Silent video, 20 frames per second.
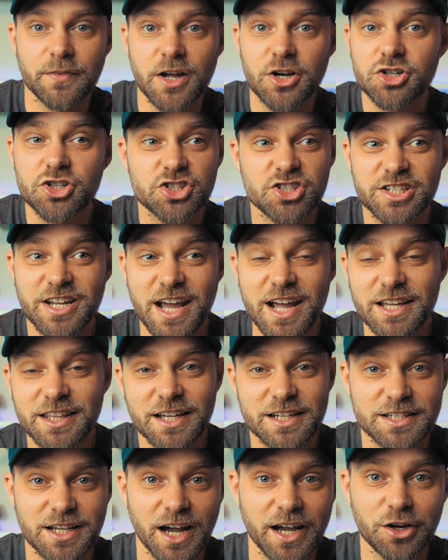and just take
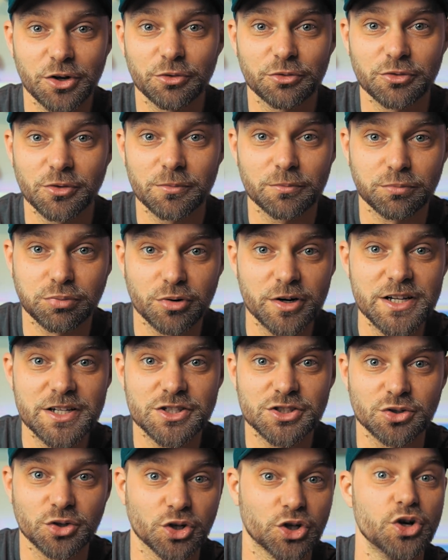that title from
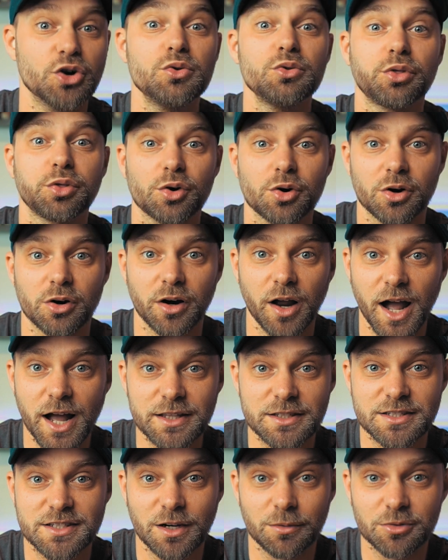Priest or Gunther
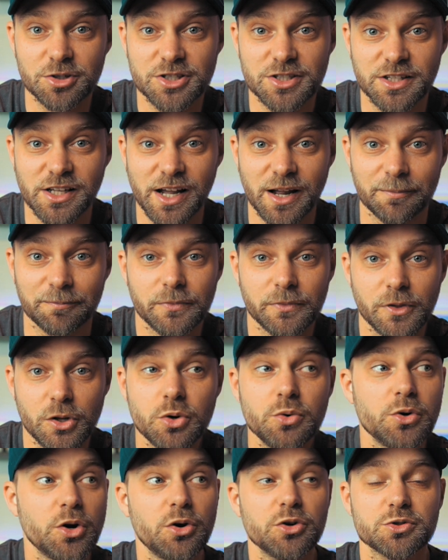at SummerSlam.
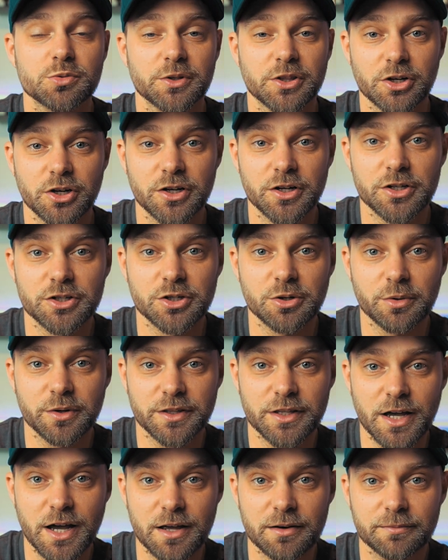Who knows what they're going to do
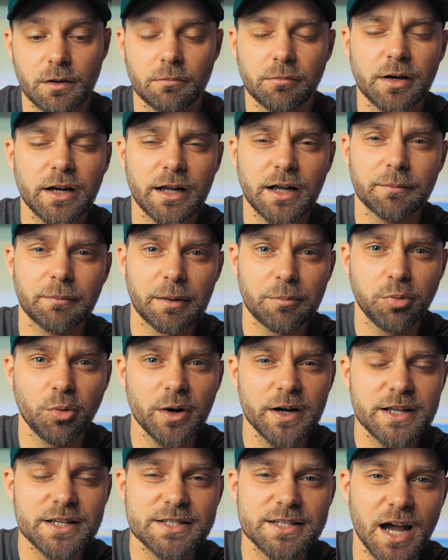with that? But my
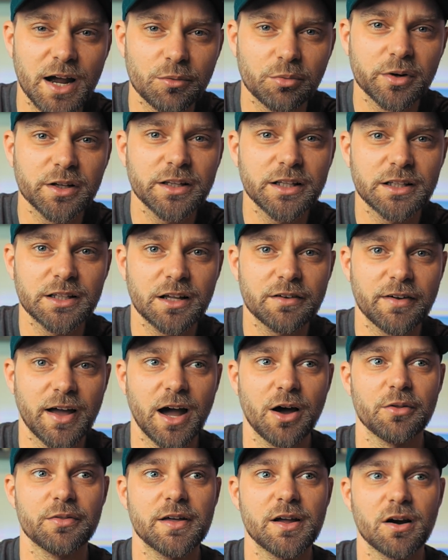point is, I really love
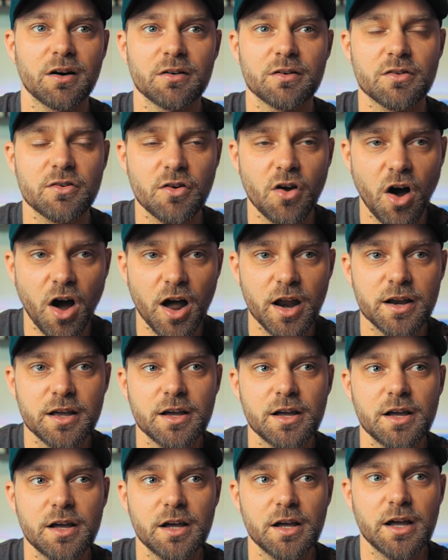how they are not
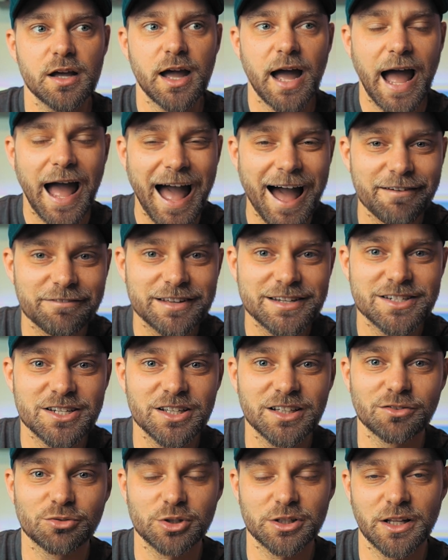having
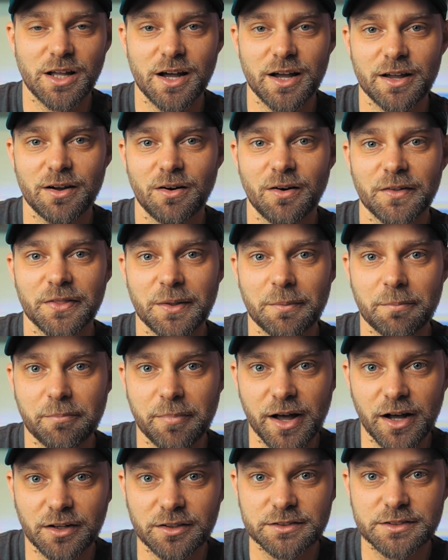to rely on the
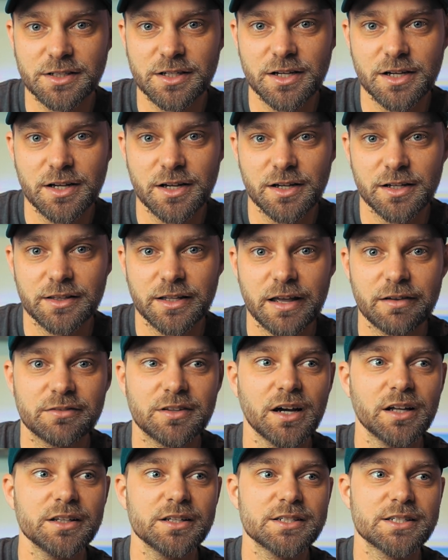belt. They've
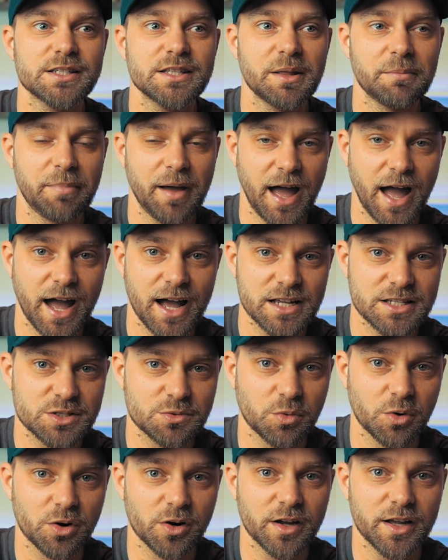done this in the
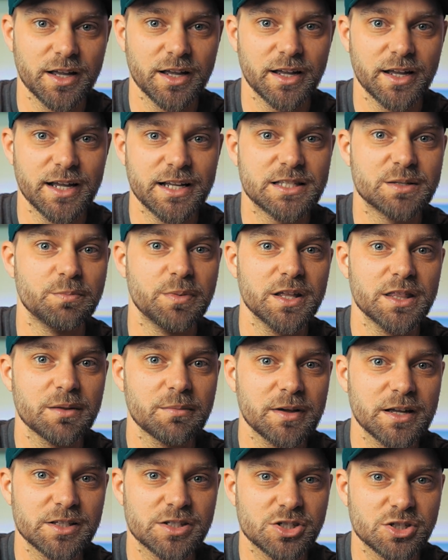past where it's been the
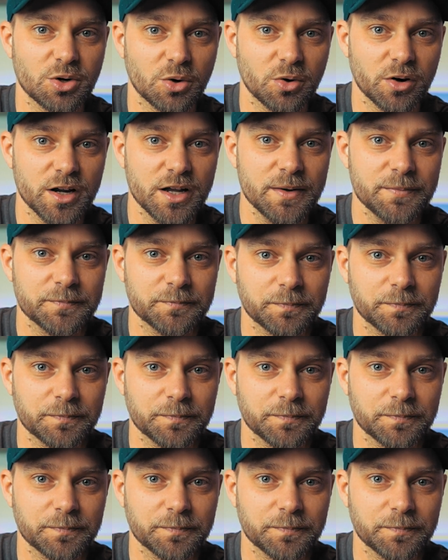main story,